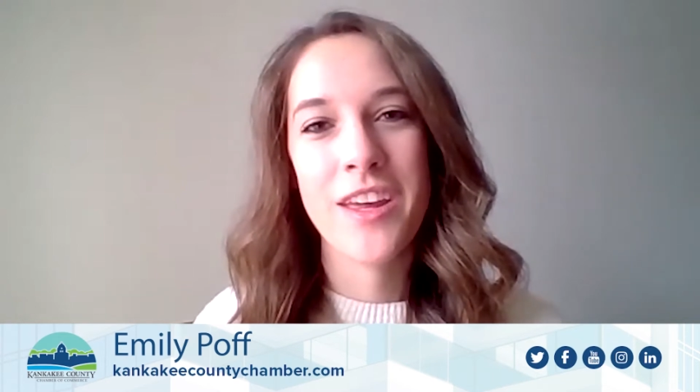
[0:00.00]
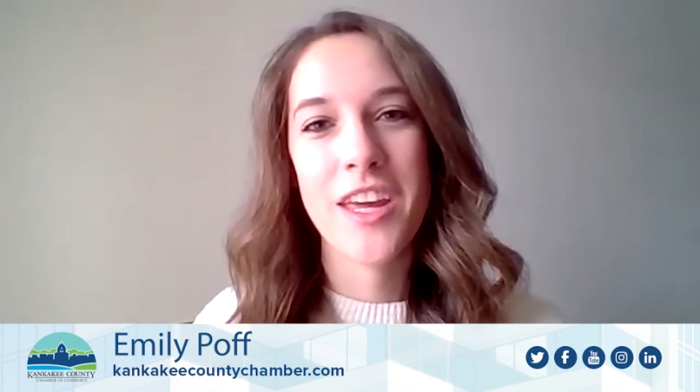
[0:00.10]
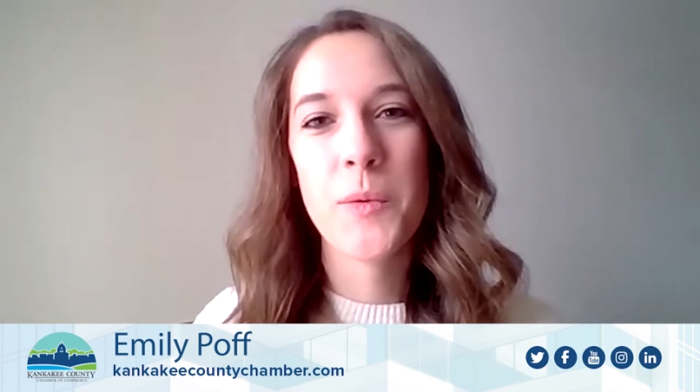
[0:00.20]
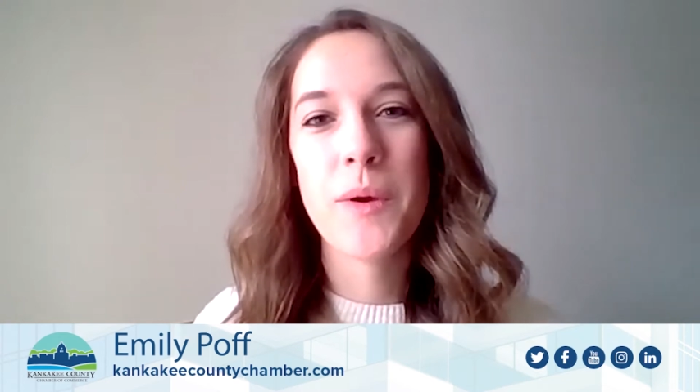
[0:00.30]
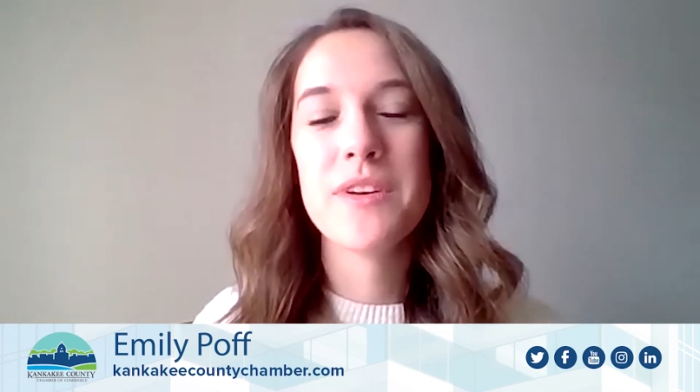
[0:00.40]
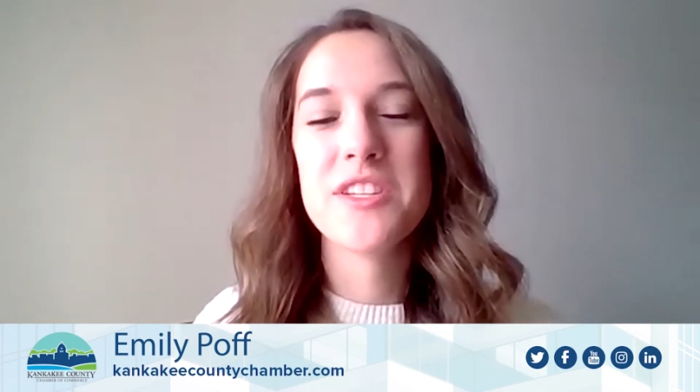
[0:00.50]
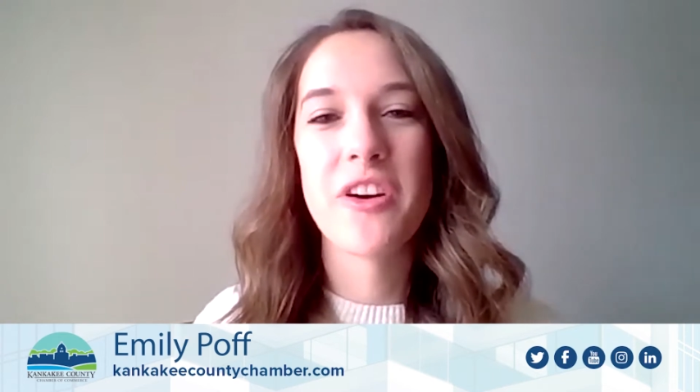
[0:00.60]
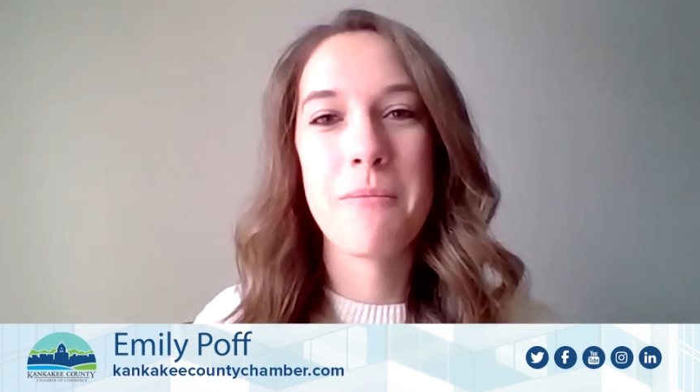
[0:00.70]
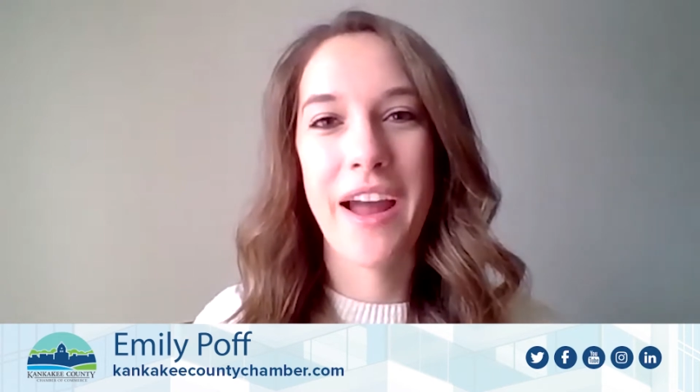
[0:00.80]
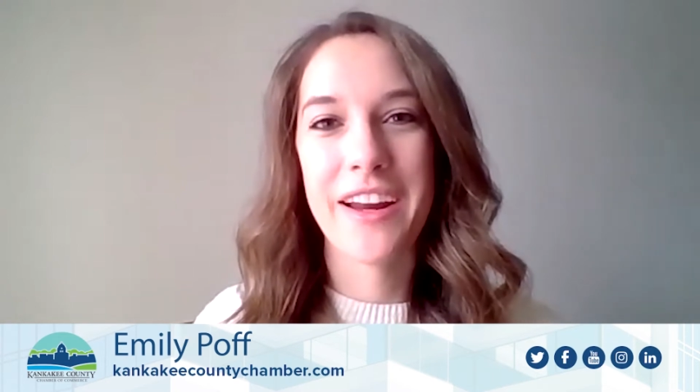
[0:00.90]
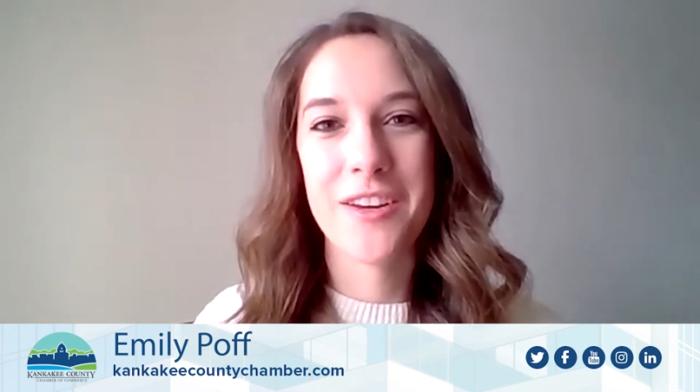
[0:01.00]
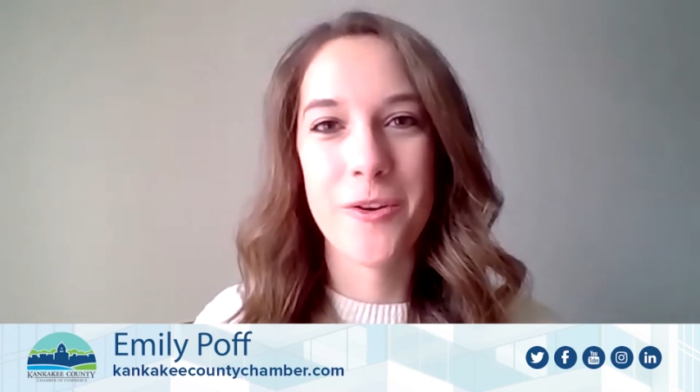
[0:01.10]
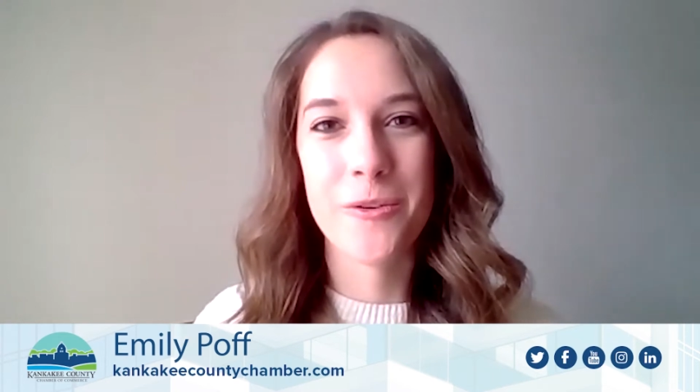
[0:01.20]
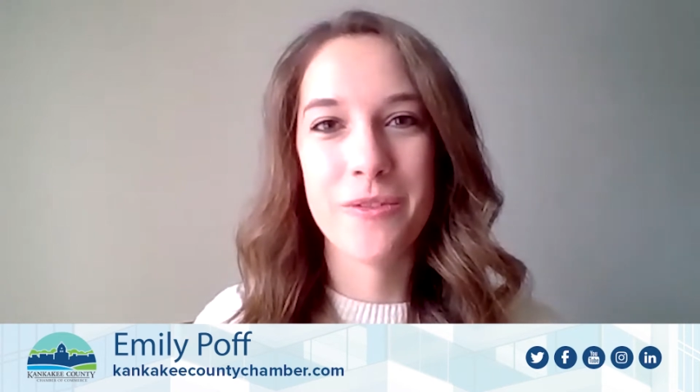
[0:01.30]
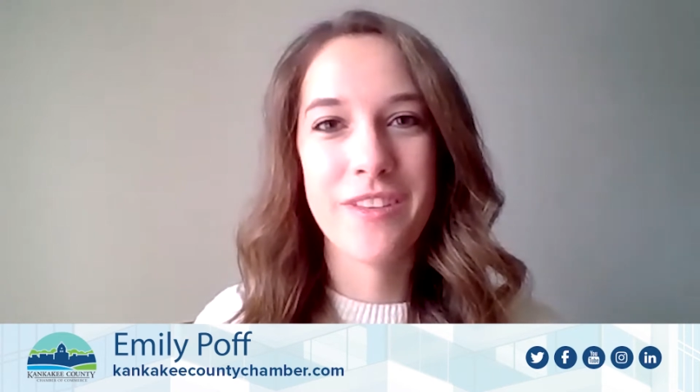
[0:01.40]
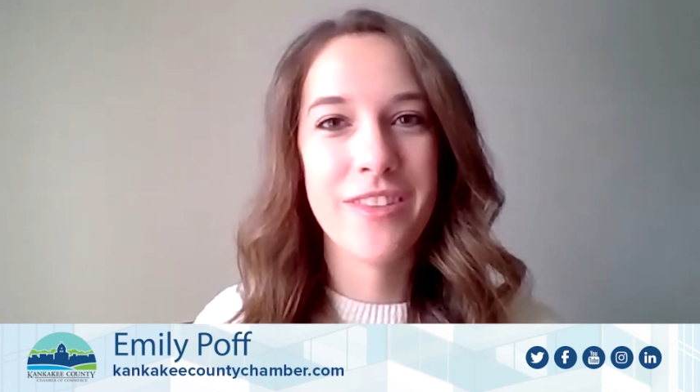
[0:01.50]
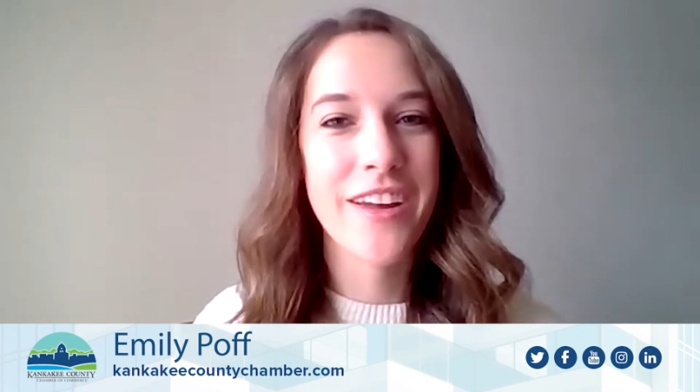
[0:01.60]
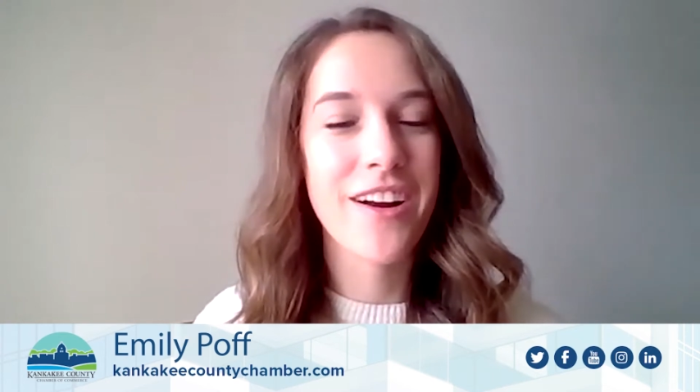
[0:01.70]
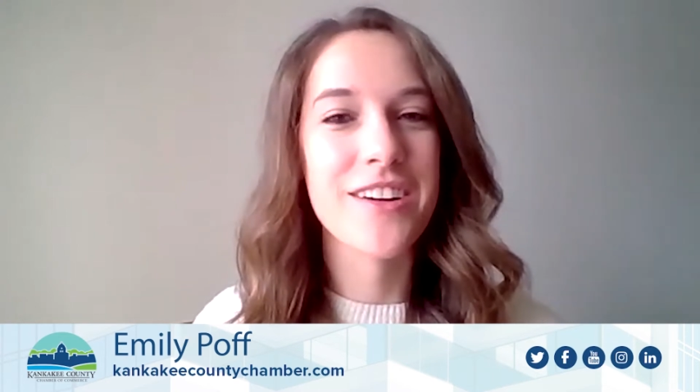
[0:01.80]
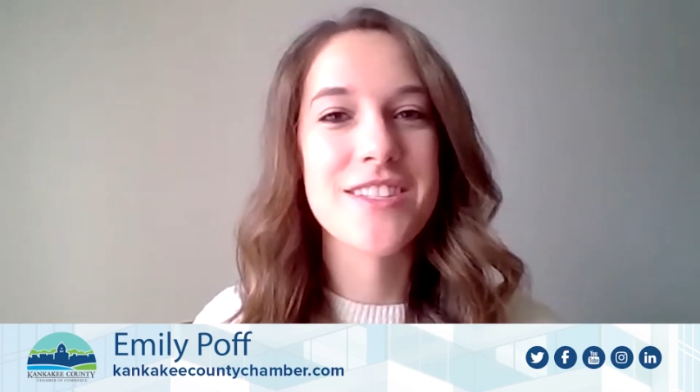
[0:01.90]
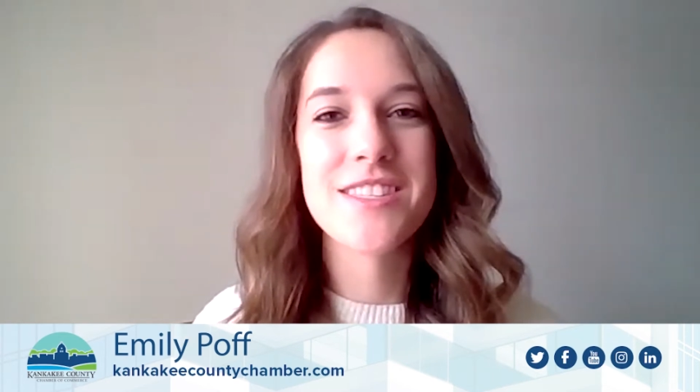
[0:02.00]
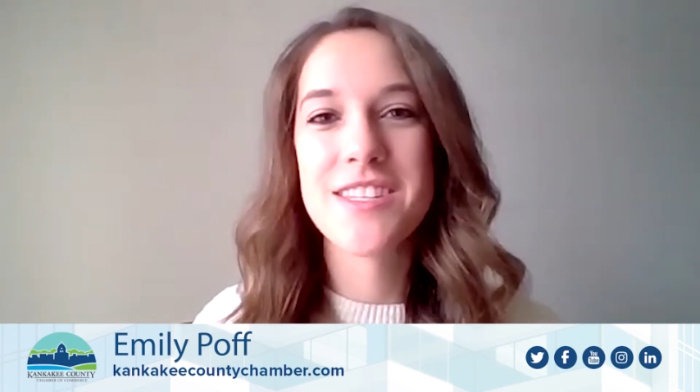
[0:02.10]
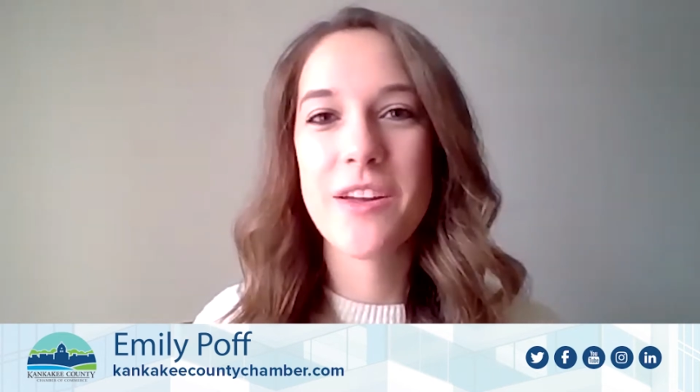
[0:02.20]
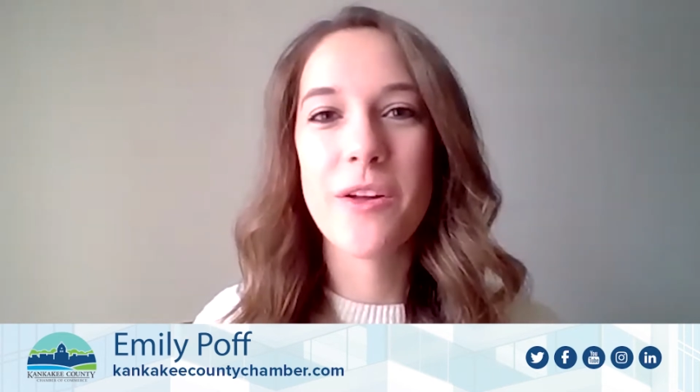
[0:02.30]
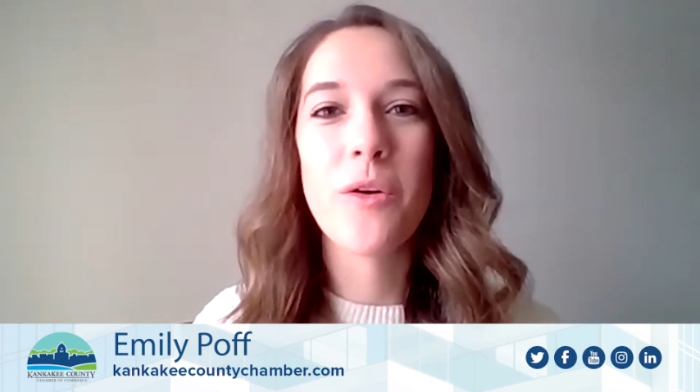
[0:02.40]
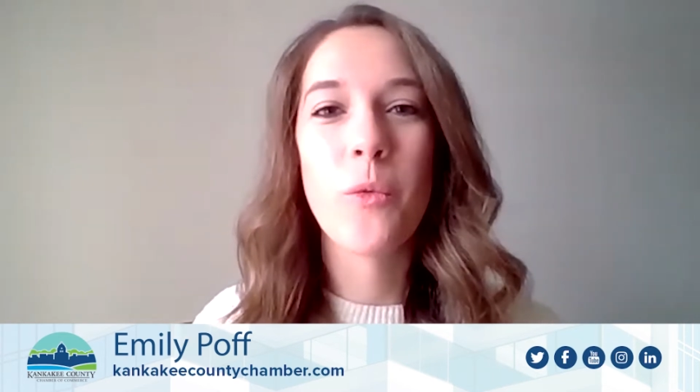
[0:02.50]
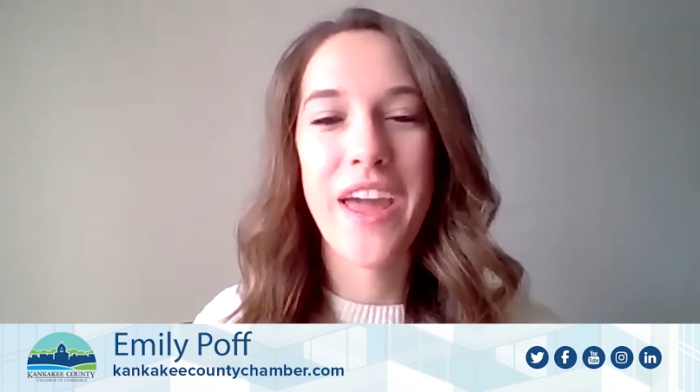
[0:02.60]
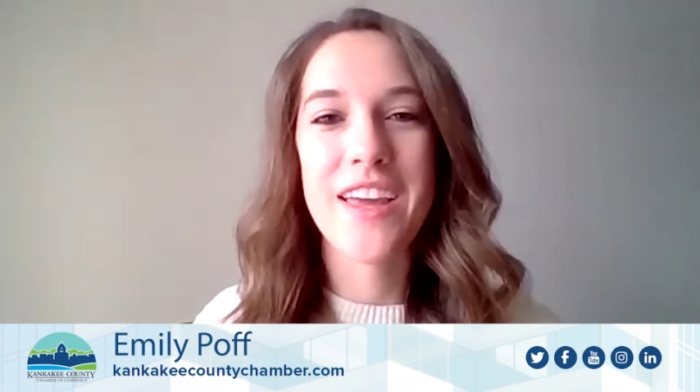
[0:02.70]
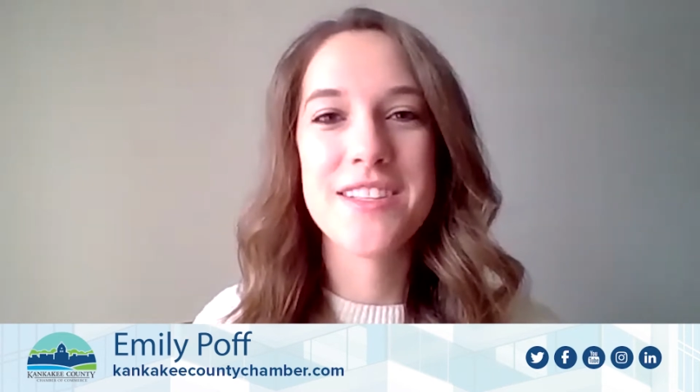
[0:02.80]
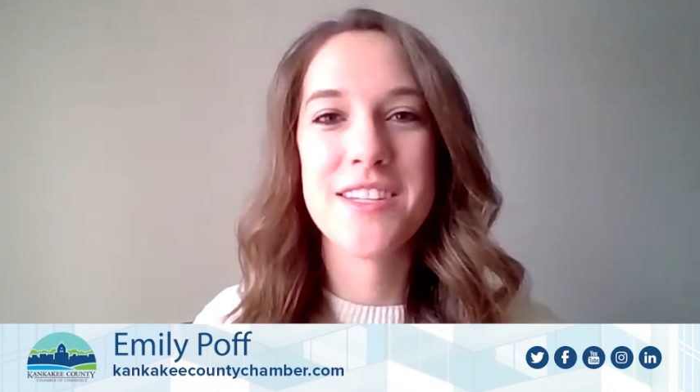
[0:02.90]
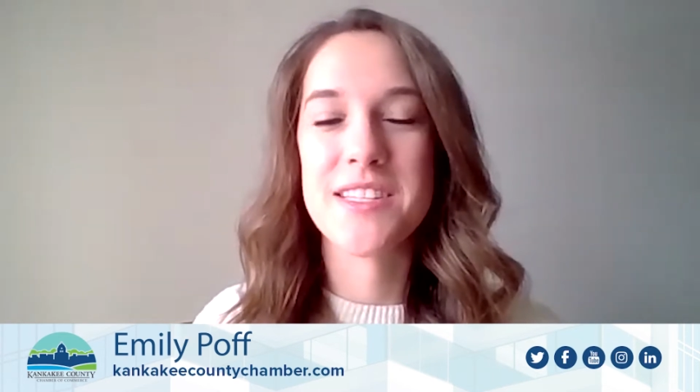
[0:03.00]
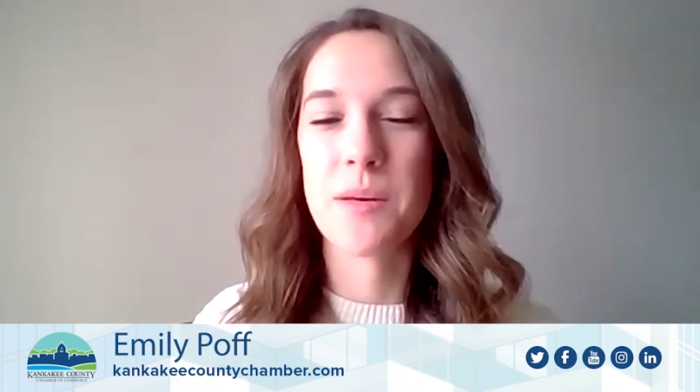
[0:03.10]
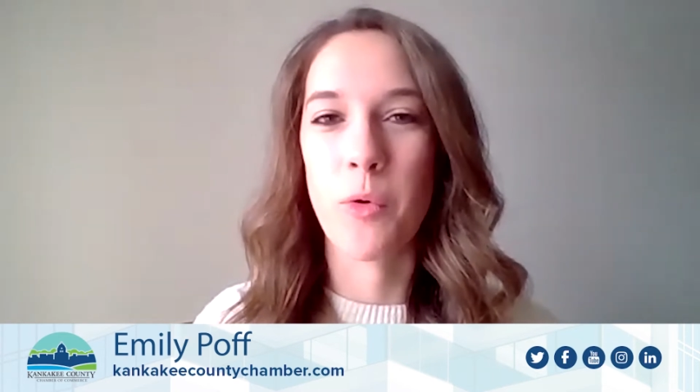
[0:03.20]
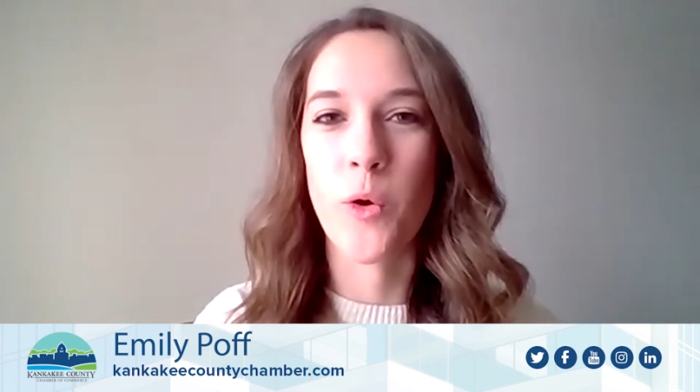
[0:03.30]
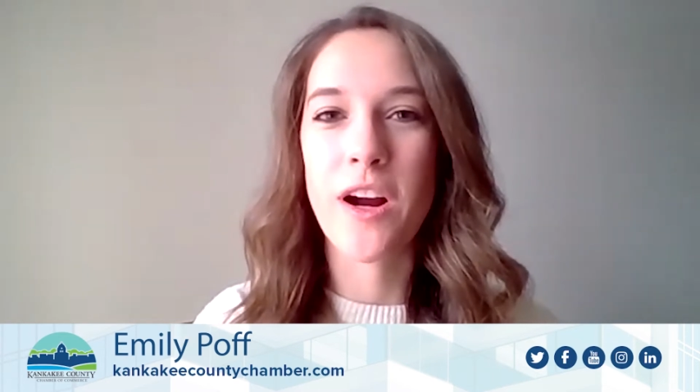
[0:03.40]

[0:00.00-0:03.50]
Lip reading: And we want to remind you, there are still ways to support